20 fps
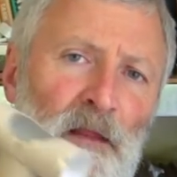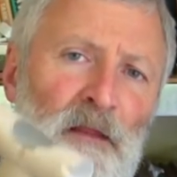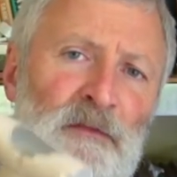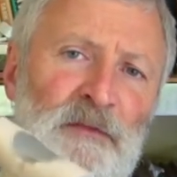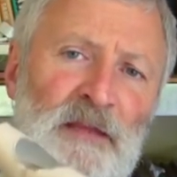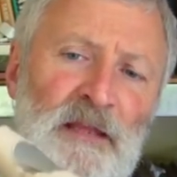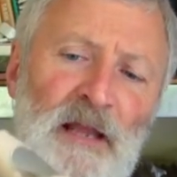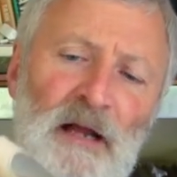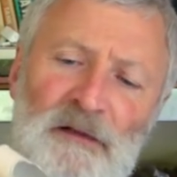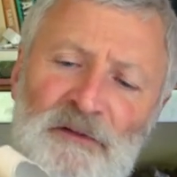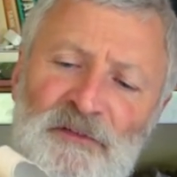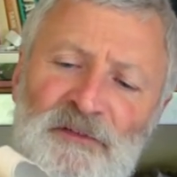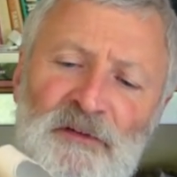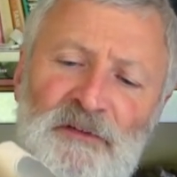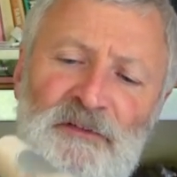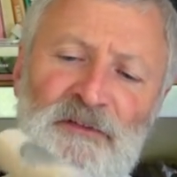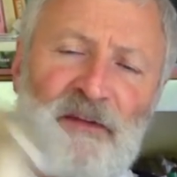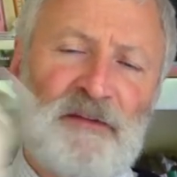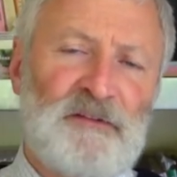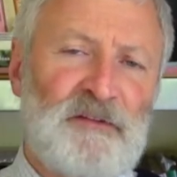the
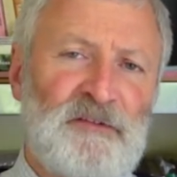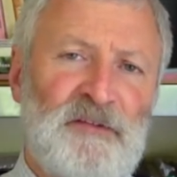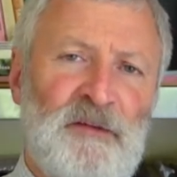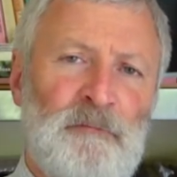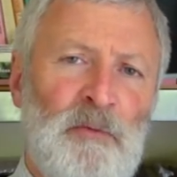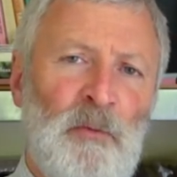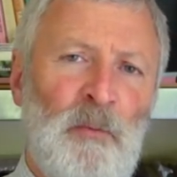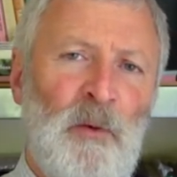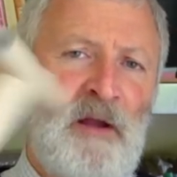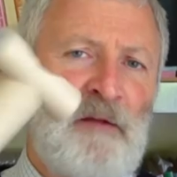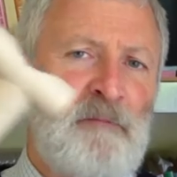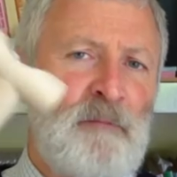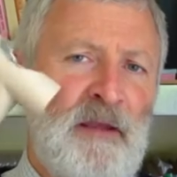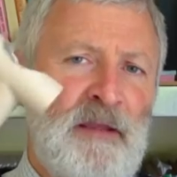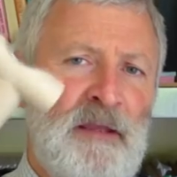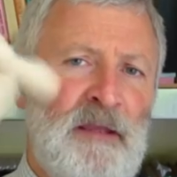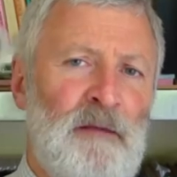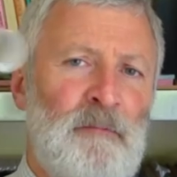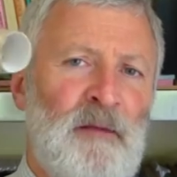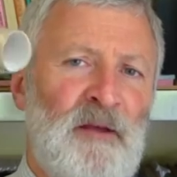youngsters, there's a simple way of
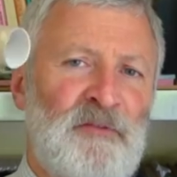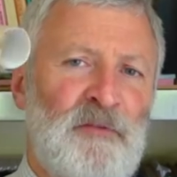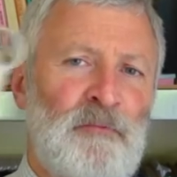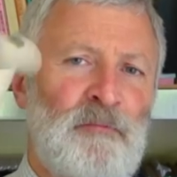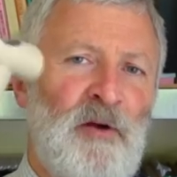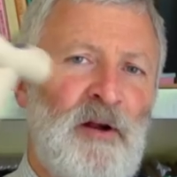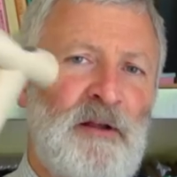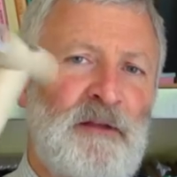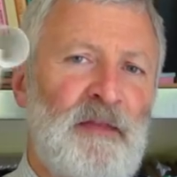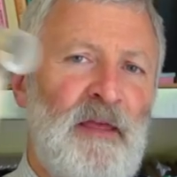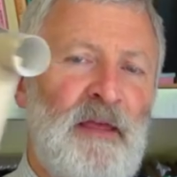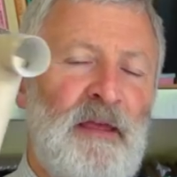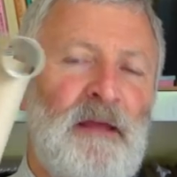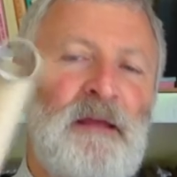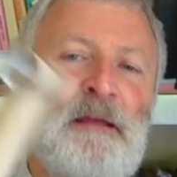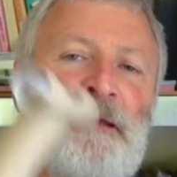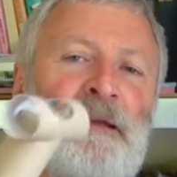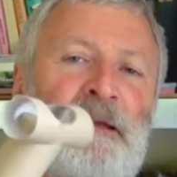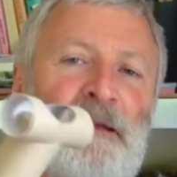making a muzzle brake there.